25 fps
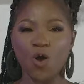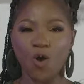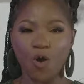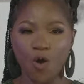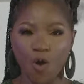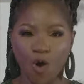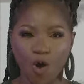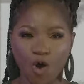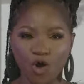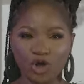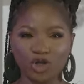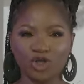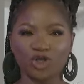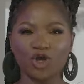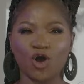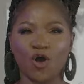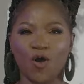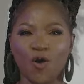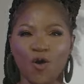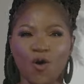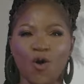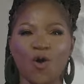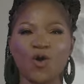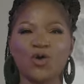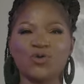Own
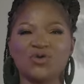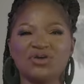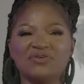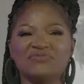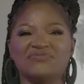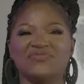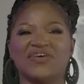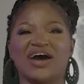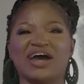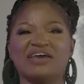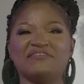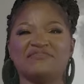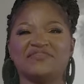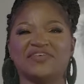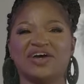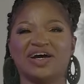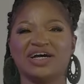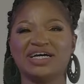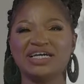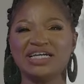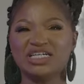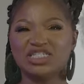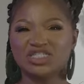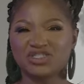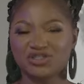your own revival.
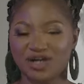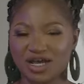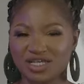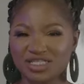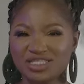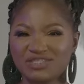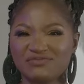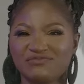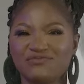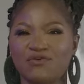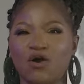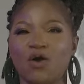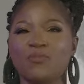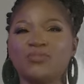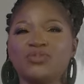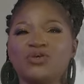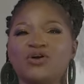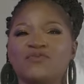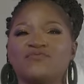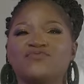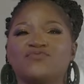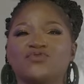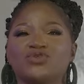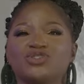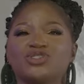Transform
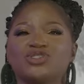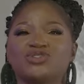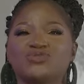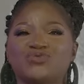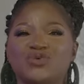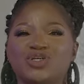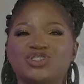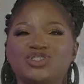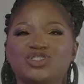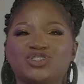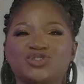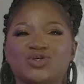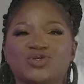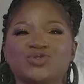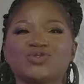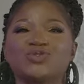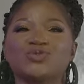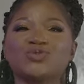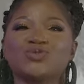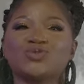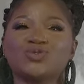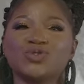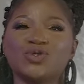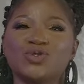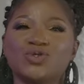your frustrations
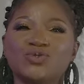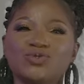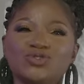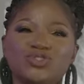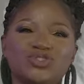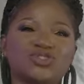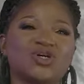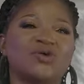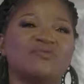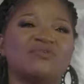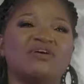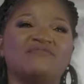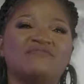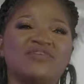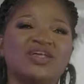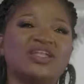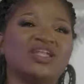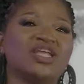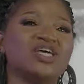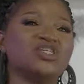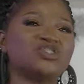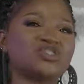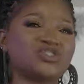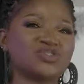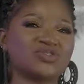to solution
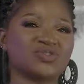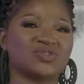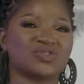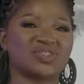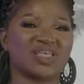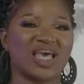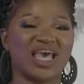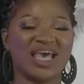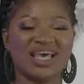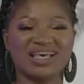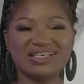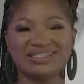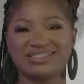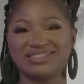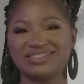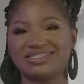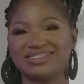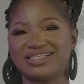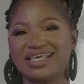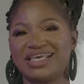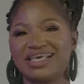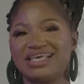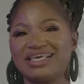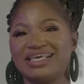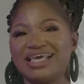revelations.
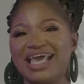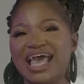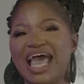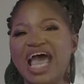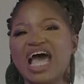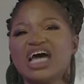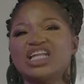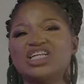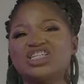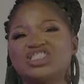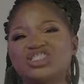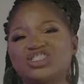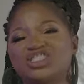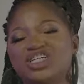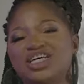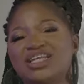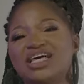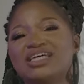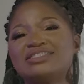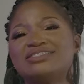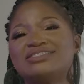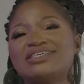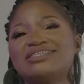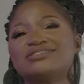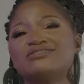See, the
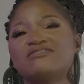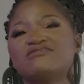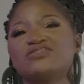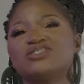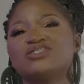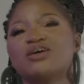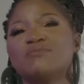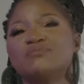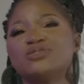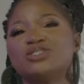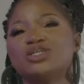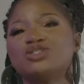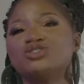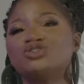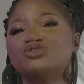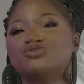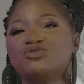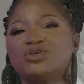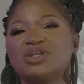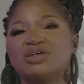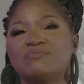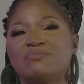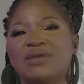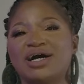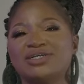genesis of something
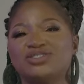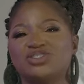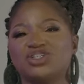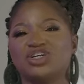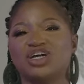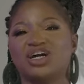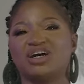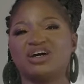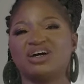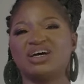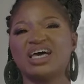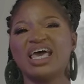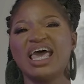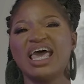truly magical